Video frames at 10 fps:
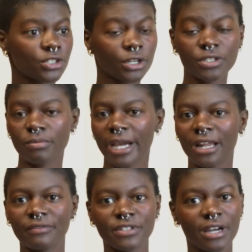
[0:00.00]
church might
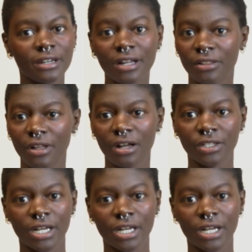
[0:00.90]
have done a long,